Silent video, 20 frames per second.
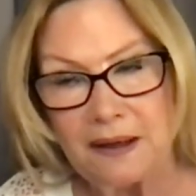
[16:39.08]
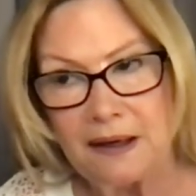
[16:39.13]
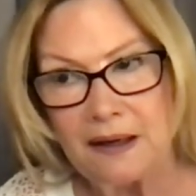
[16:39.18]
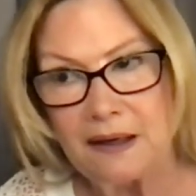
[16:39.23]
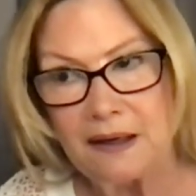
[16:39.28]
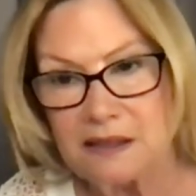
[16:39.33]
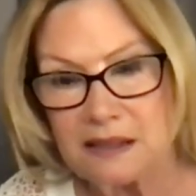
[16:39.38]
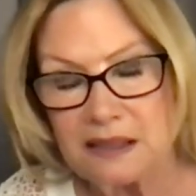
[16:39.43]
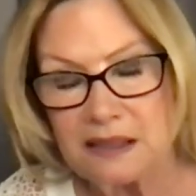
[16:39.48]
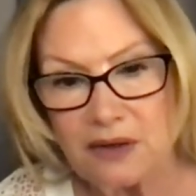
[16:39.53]

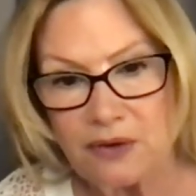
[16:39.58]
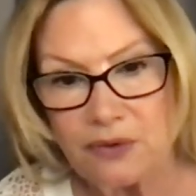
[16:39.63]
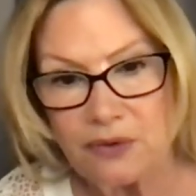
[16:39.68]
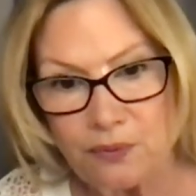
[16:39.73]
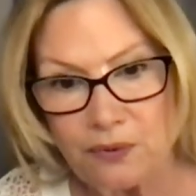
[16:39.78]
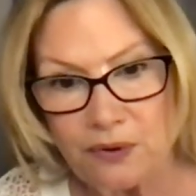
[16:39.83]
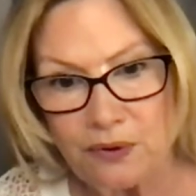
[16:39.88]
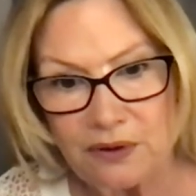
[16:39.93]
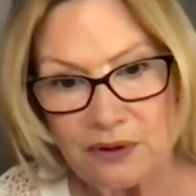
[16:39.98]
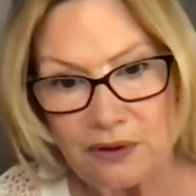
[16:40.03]
instead
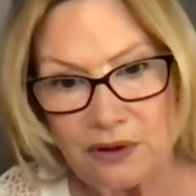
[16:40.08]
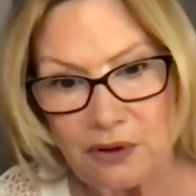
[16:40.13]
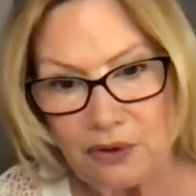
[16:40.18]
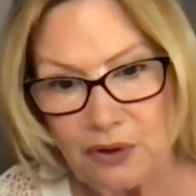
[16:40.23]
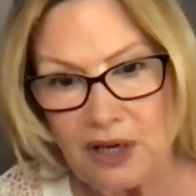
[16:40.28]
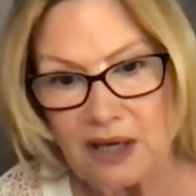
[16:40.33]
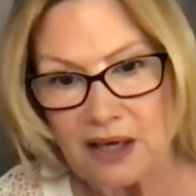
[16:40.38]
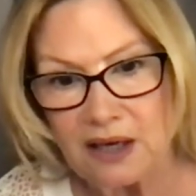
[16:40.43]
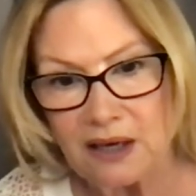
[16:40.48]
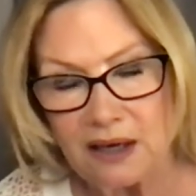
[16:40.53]
of
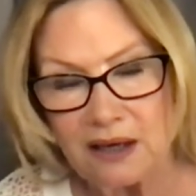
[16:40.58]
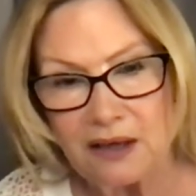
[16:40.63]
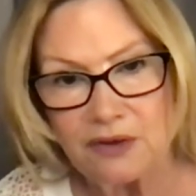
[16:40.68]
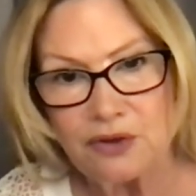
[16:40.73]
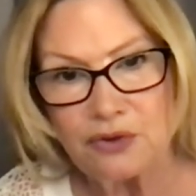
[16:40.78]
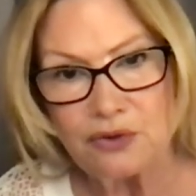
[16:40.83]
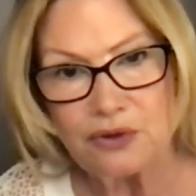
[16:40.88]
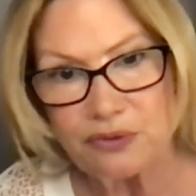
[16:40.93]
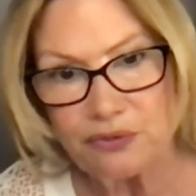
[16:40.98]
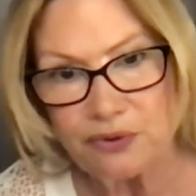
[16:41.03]
looking
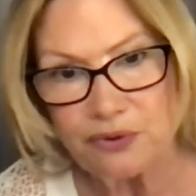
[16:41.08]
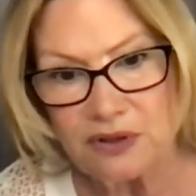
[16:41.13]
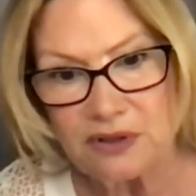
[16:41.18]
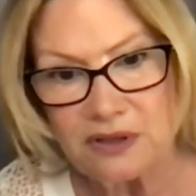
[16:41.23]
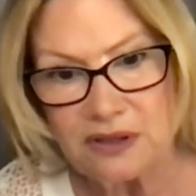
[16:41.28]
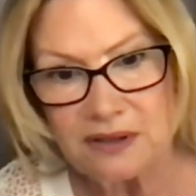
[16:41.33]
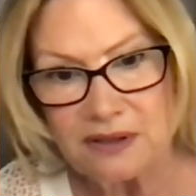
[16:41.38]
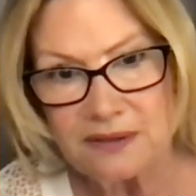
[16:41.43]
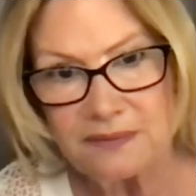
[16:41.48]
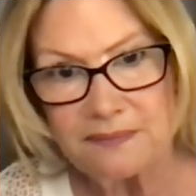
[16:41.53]
into
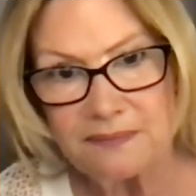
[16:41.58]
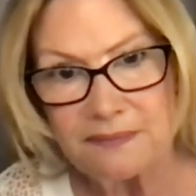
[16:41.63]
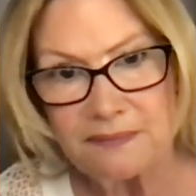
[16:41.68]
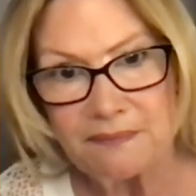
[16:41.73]
differences.